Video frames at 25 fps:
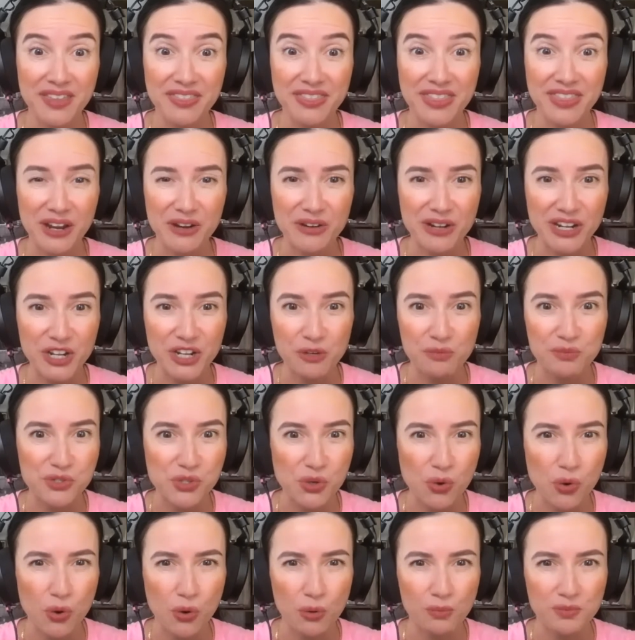they only
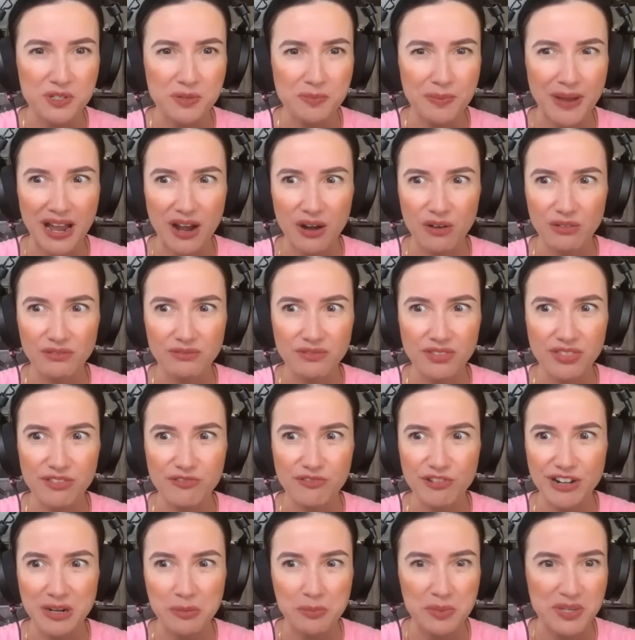absorbed about
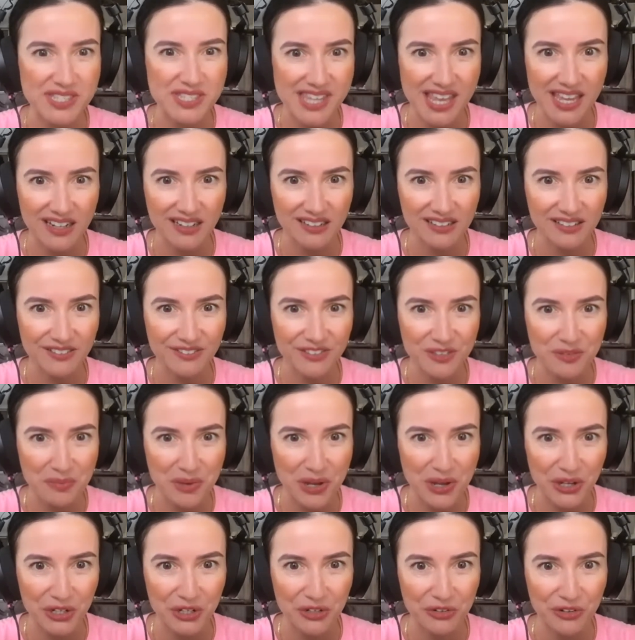3% of the
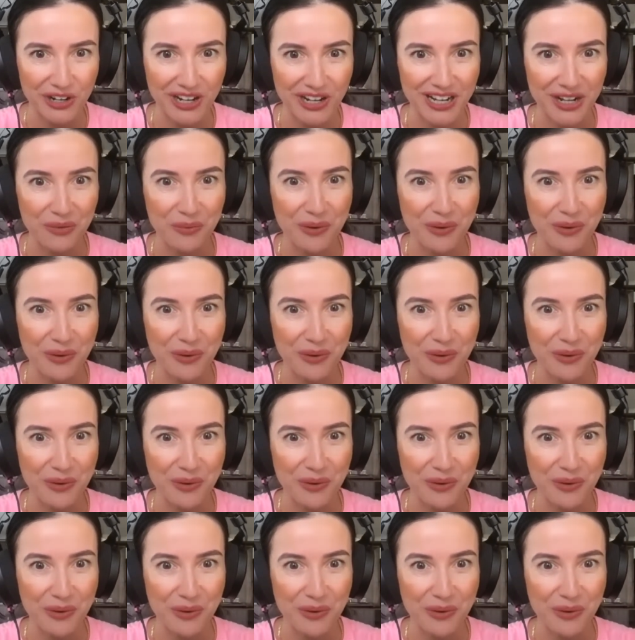mercury,